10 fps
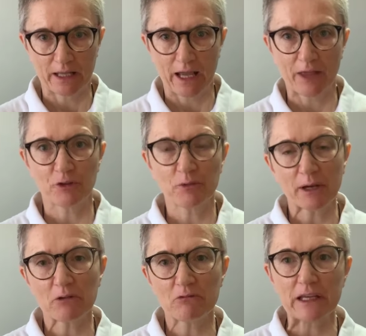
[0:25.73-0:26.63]
And there are
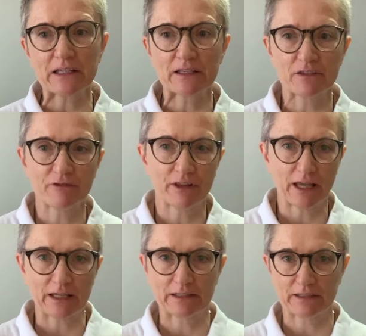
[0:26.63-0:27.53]
many reasons for
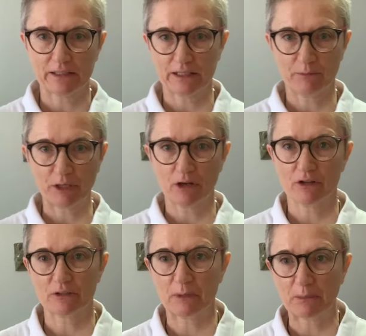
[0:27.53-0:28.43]
that. It can be
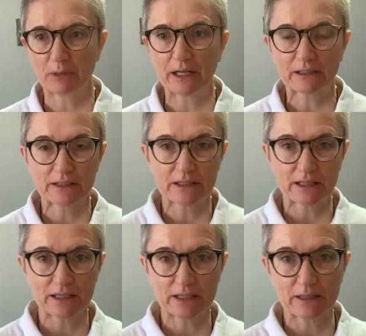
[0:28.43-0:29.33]
caused by
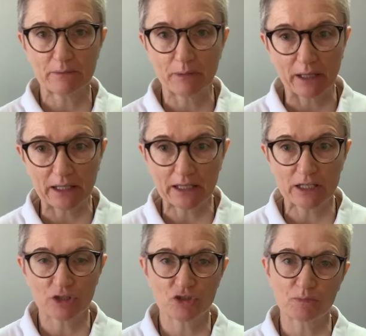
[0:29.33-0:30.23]
pregnancy, by
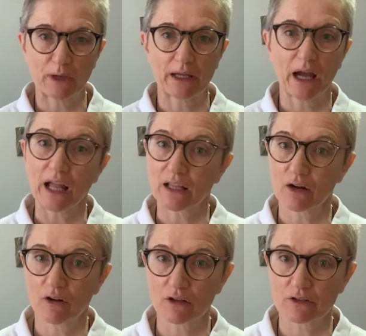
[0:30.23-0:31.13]
age, by
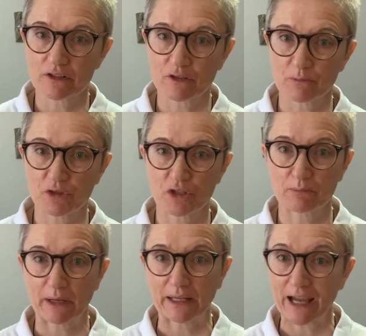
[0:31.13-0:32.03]
alcohol consumption,
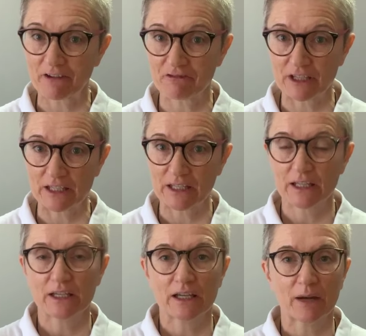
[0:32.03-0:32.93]
by caffeine,
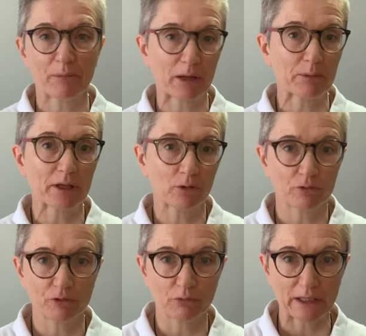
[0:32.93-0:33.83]
and by being
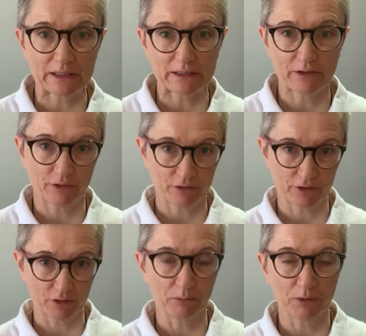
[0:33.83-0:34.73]
overweight. There are a
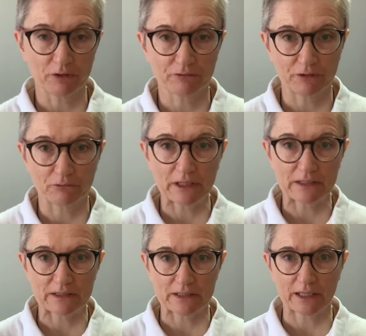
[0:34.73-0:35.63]
number of the
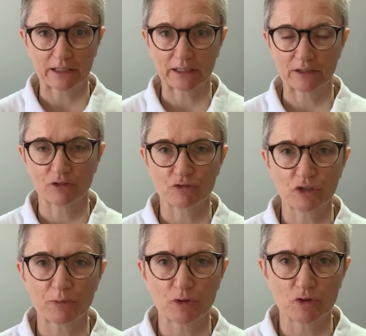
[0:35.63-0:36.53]
reasons that can
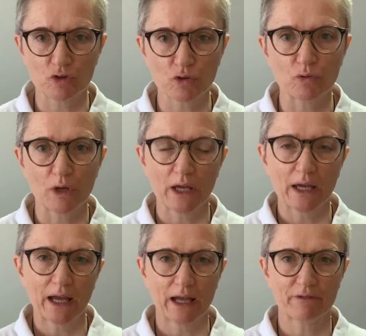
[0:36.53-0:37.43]
contribute to
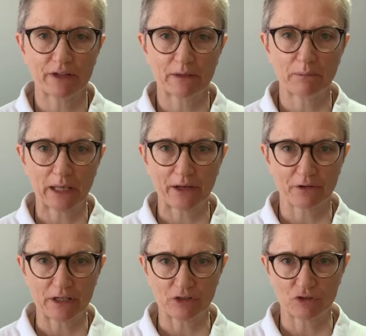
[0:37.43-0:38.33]
having bladder
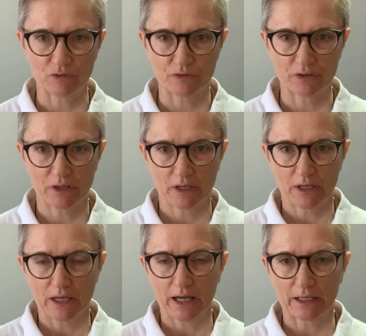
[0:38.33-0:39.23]
issues
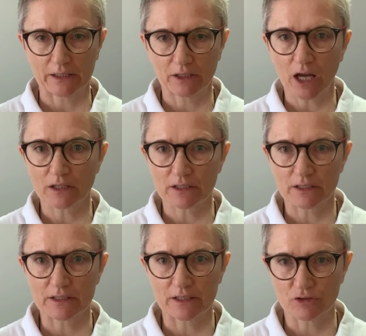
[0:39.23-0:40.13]
and
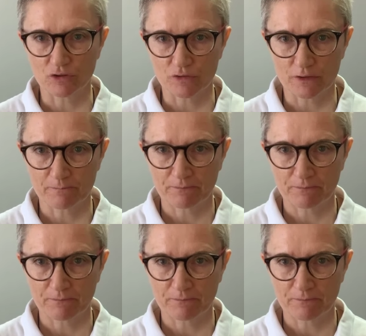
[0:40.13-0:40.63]
incontinence issues.